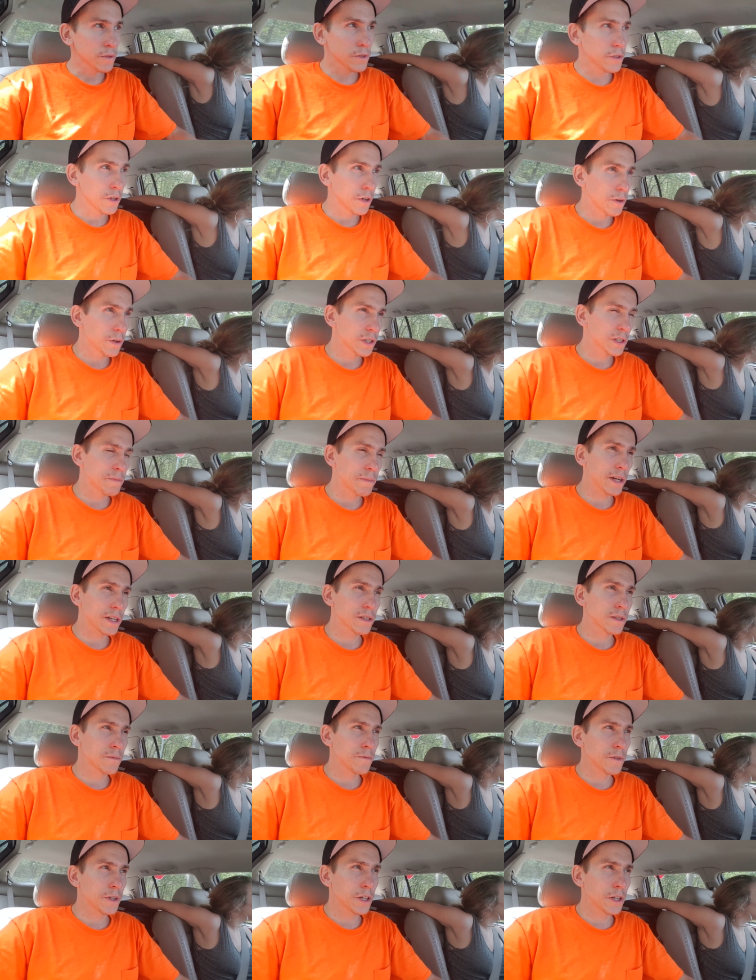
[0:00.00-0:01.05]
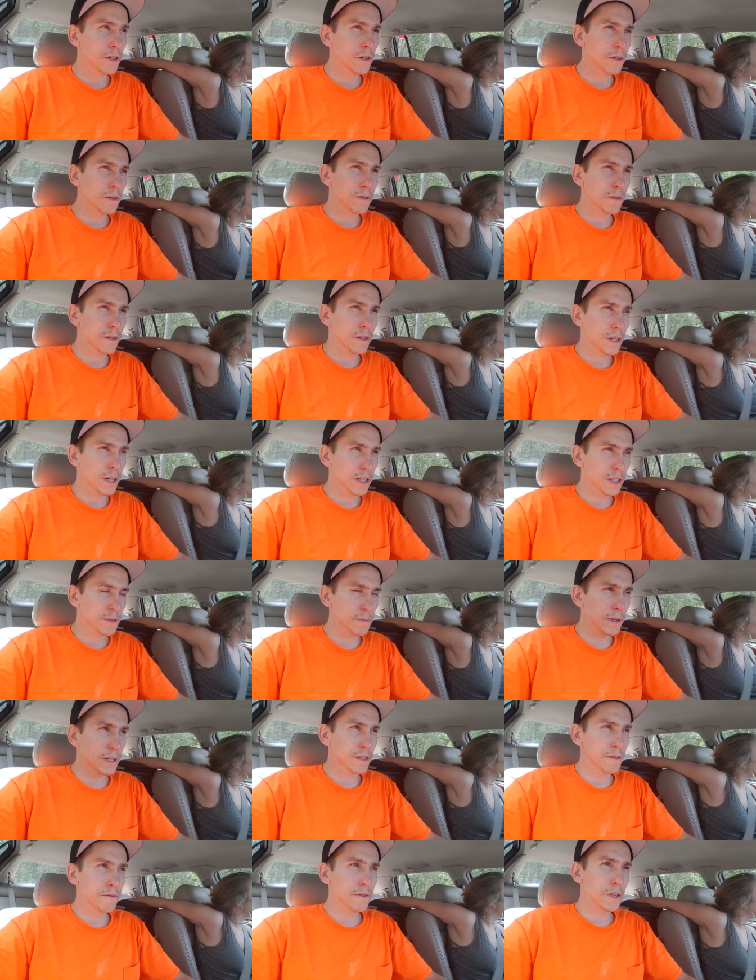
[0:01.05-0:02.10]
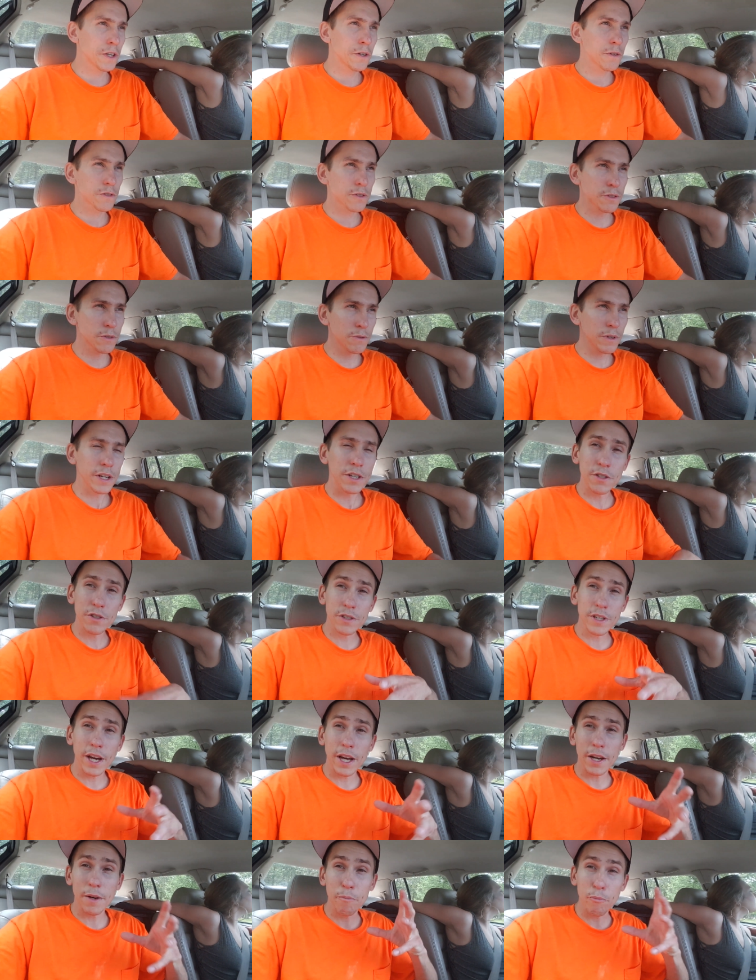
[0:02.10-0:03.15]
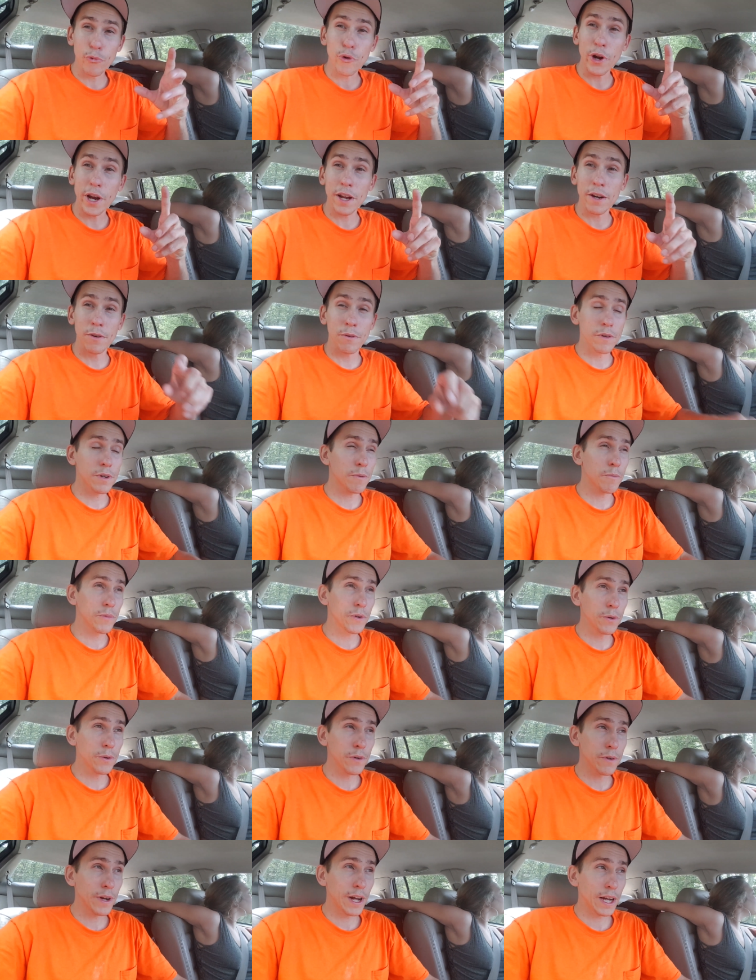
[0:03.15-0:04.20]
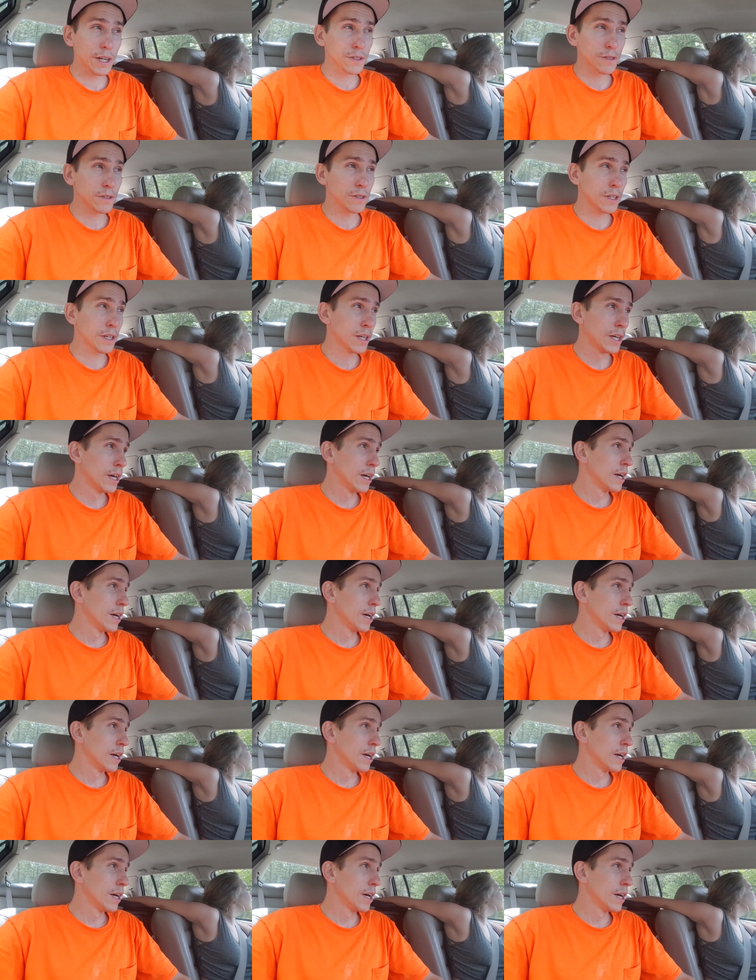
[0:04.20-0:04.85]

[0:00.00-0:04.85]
So expect a video soon. I just got a brand new computer, actually.